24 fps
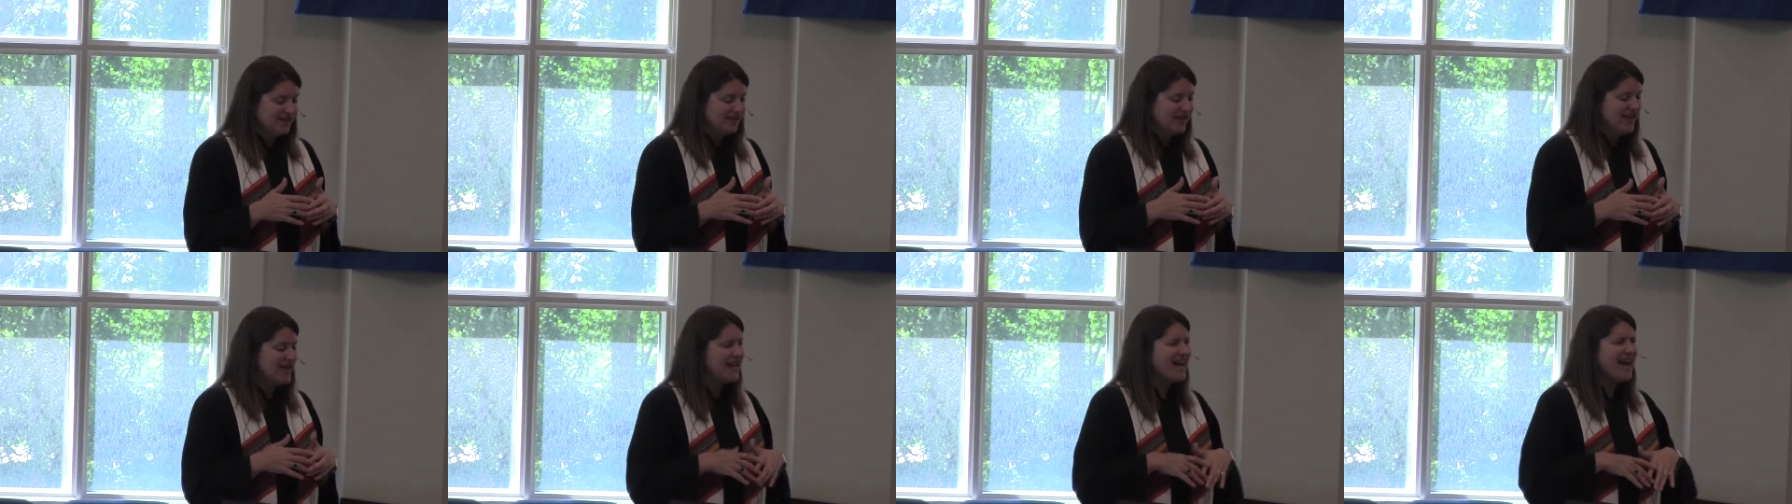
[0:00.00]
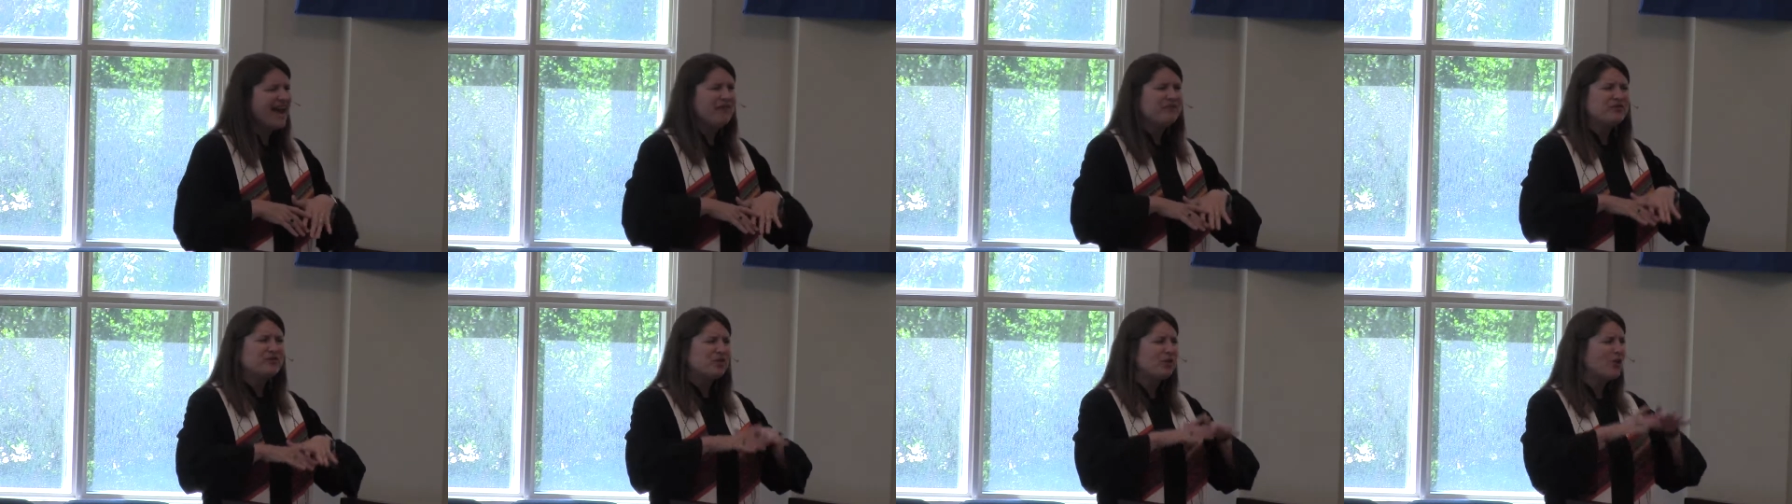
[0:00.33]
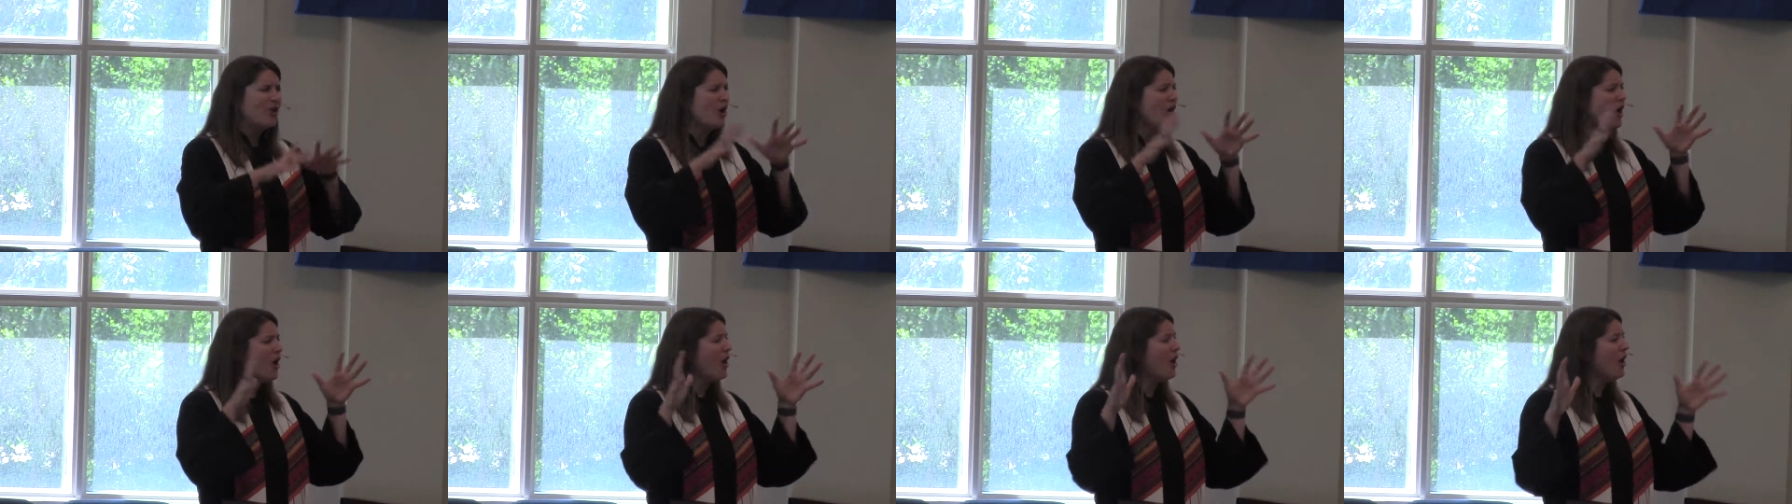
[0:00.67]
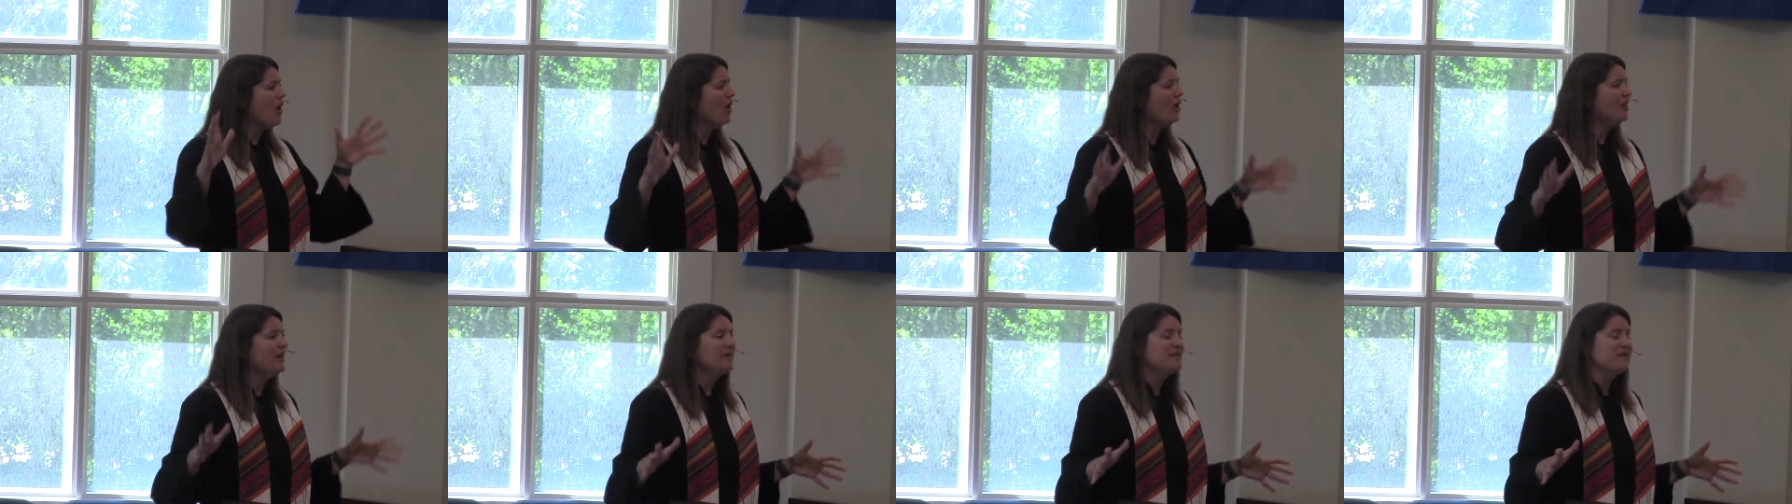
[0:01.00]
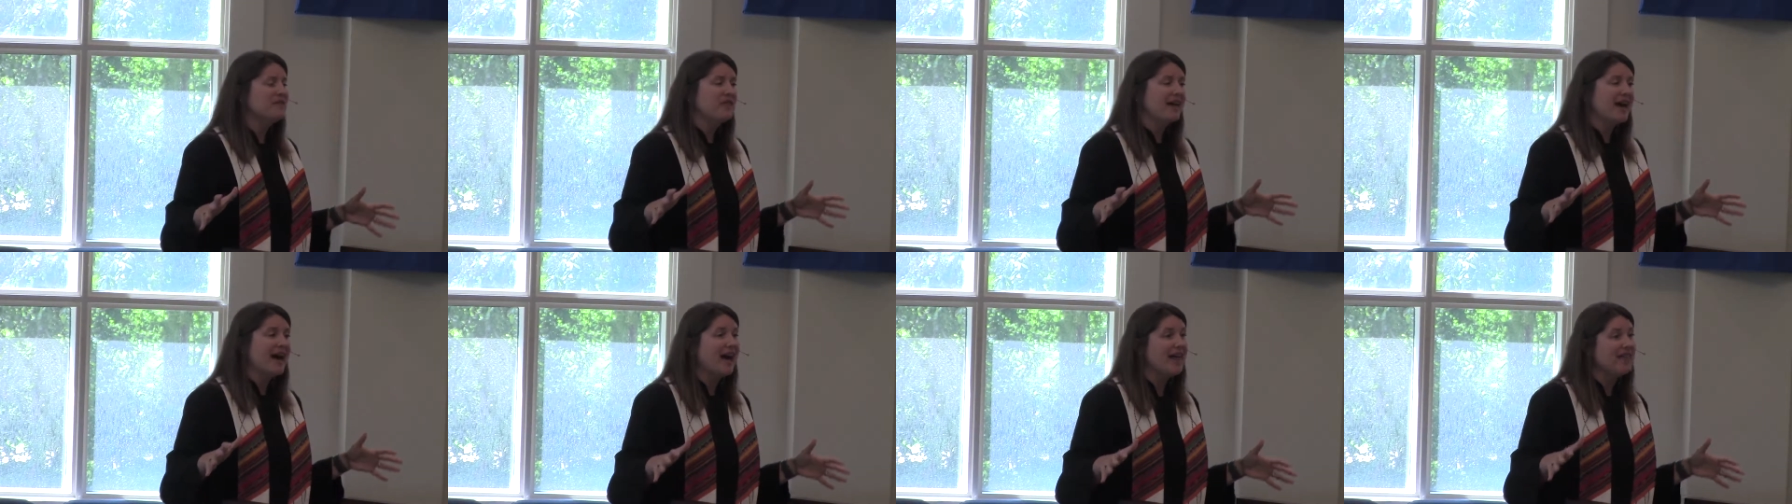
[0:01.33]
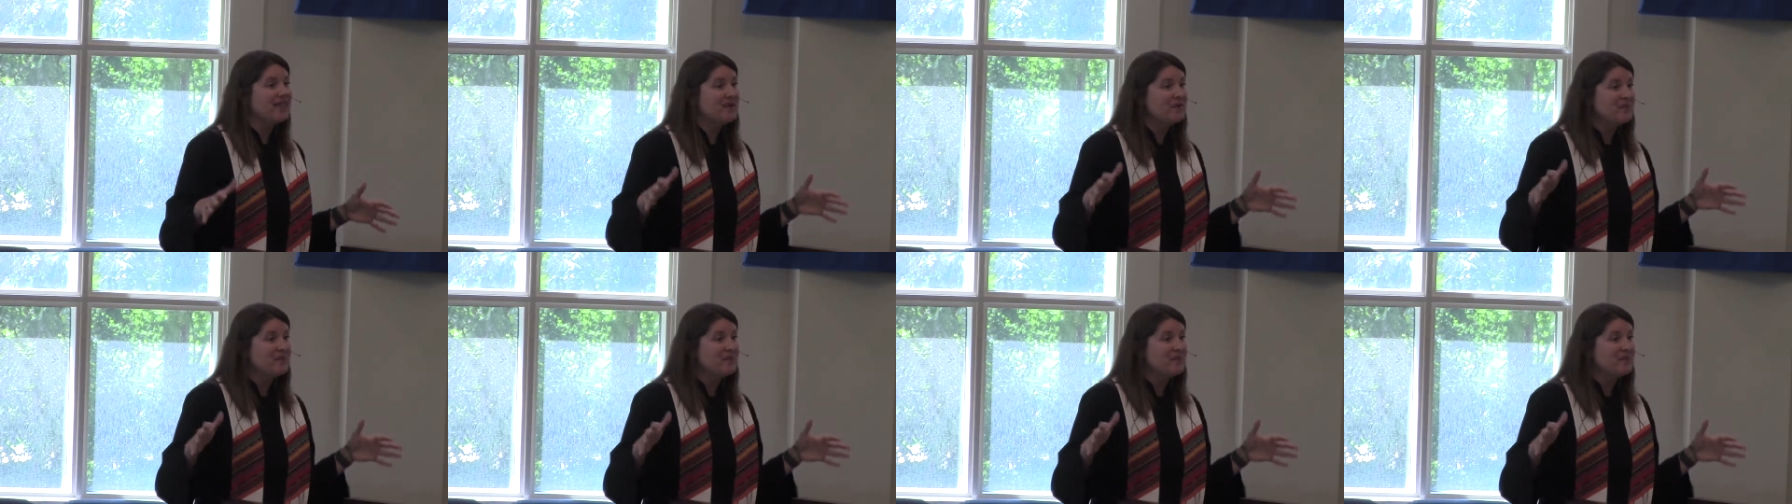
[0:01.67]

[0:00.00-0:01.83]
And after all of that,